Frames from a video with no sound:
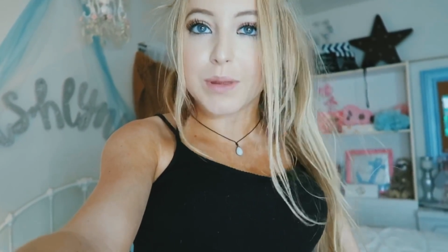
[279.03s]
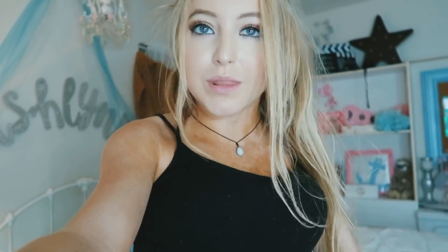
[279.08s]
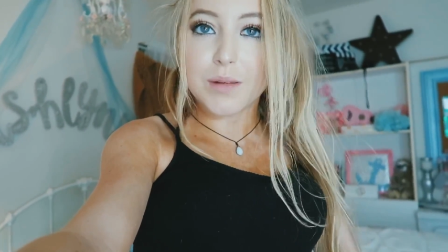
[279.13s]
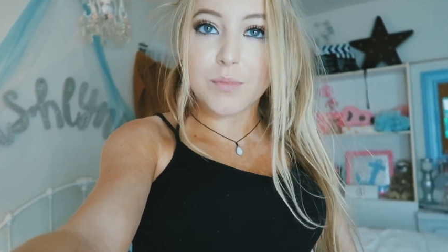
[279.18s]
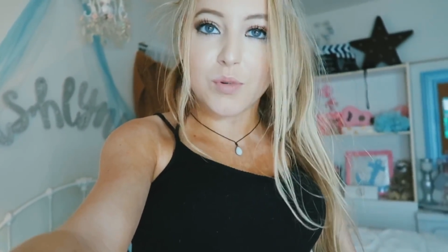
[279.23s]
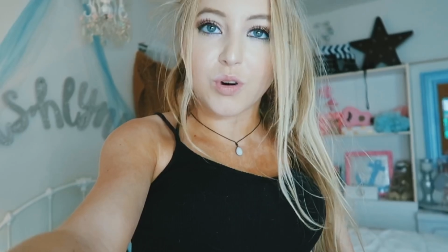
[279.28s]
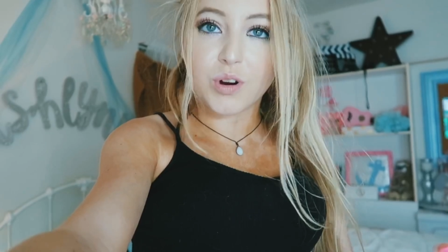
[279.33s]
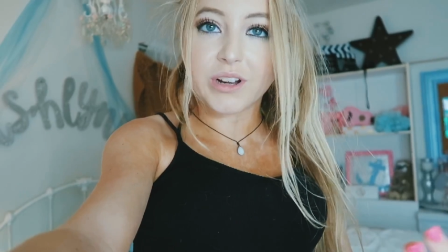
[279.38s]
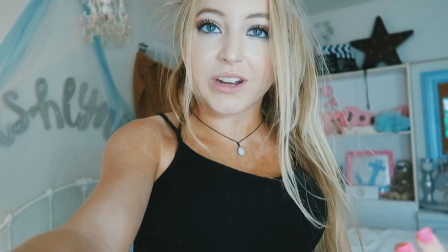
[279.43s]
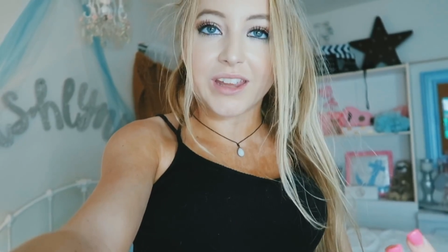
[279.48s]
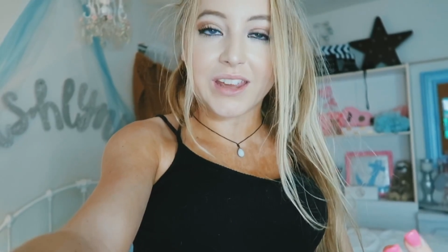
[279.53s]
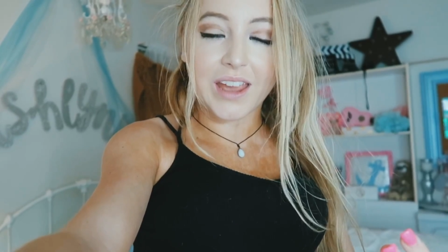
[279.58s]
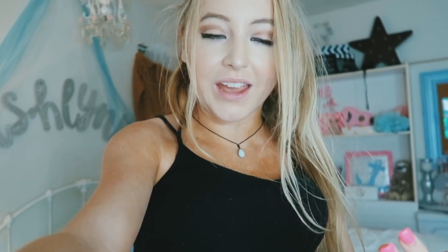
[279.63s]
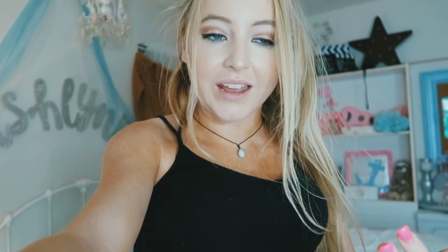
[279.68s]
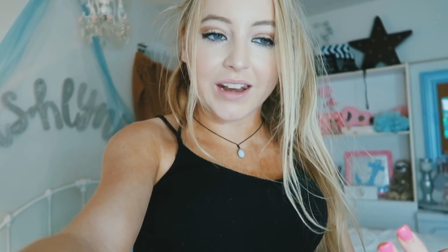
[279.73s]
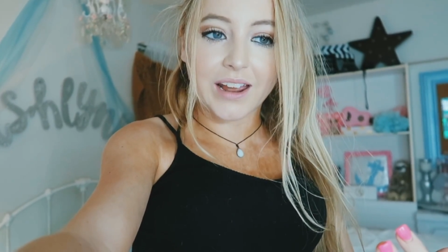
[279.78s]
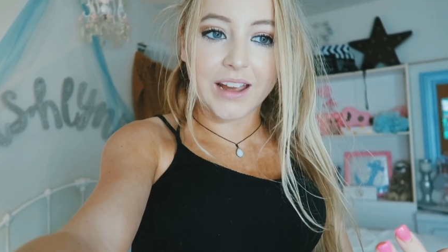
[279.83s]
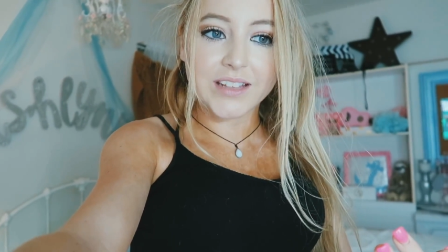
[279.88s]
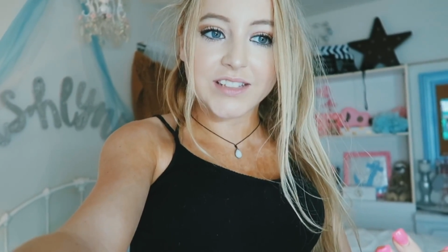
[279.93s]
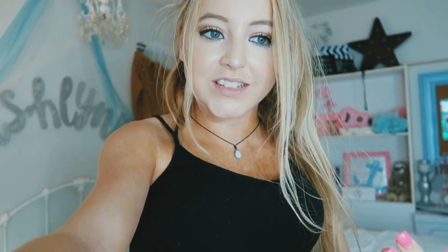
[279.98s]
in the morning
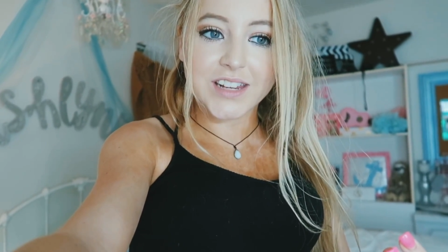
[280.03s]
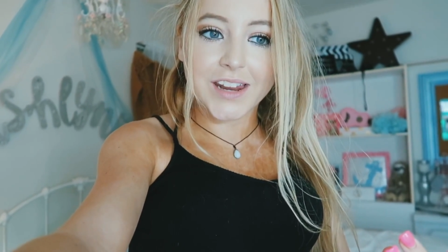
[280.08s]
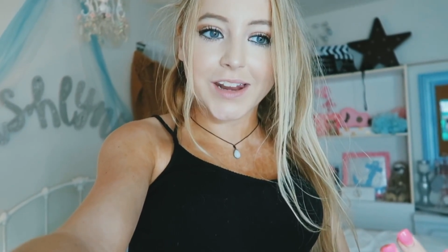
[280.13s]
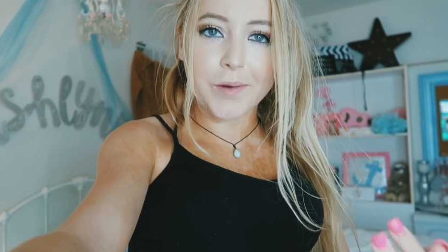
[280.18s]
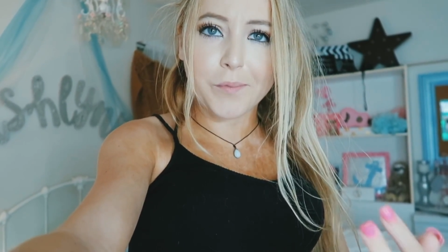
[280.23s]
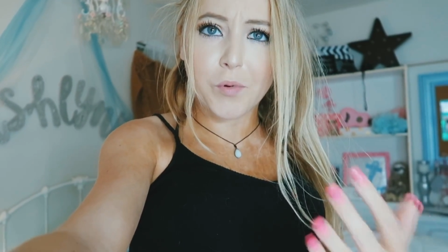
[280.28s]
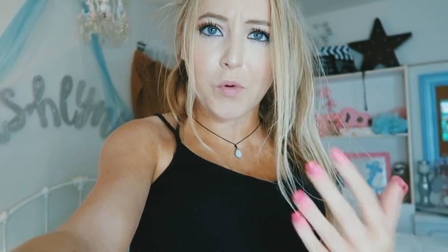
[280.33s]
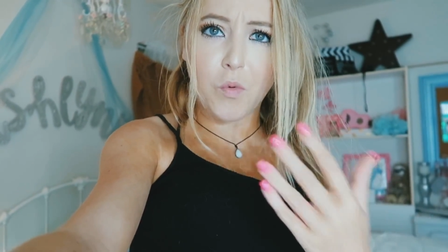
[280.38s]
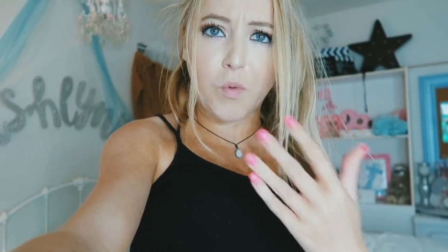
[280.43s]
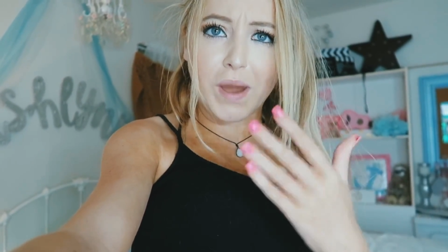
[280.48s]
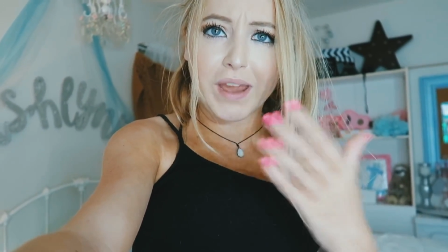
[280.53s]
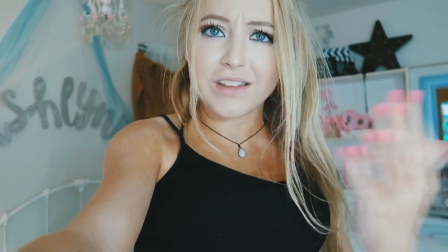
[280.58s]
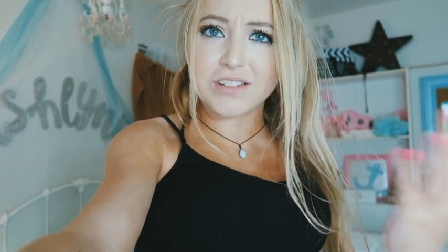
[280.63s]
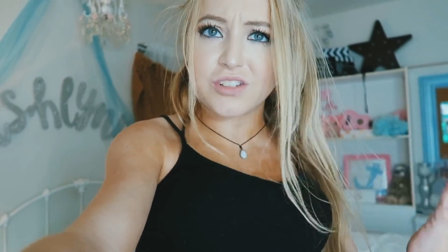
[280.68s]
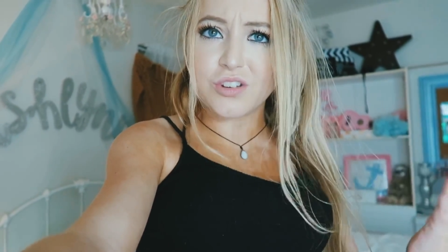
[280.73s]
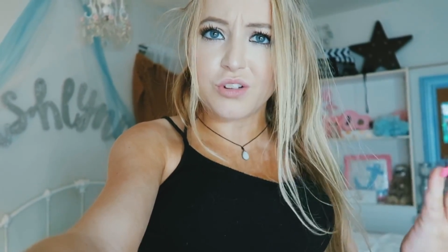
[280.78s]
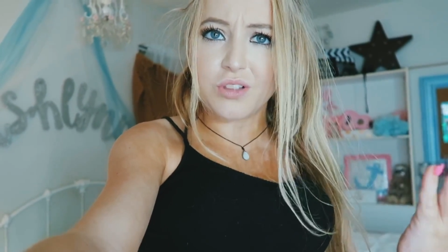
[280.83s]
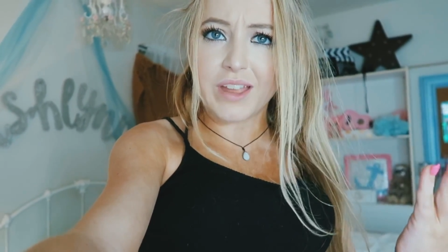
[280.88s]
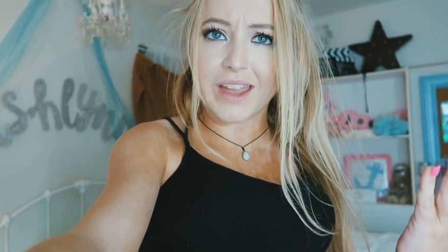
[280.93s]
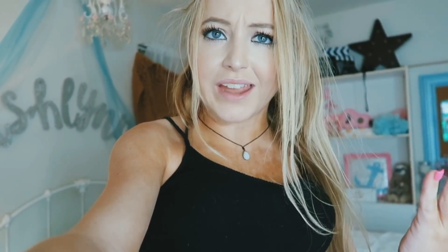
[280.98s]
and I stayed up way
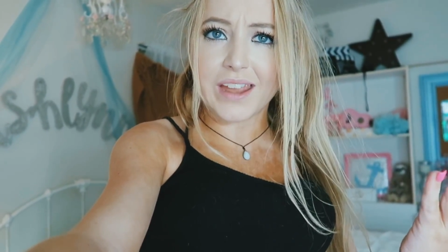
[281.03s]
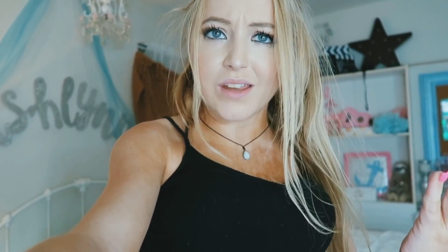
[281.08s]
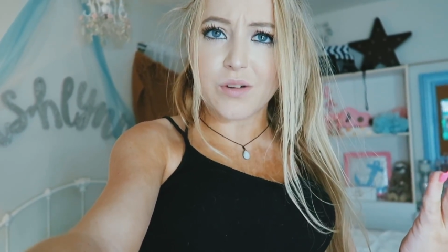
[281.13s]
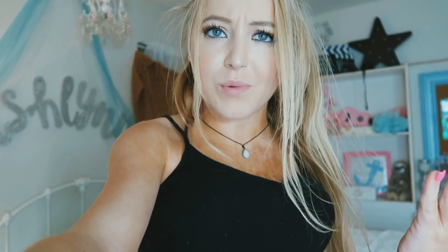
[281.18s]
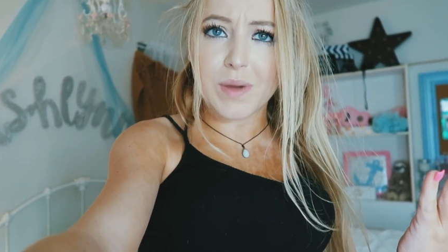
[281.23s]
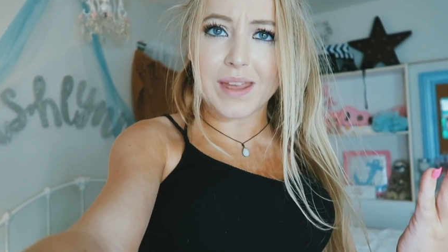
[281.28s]
too late.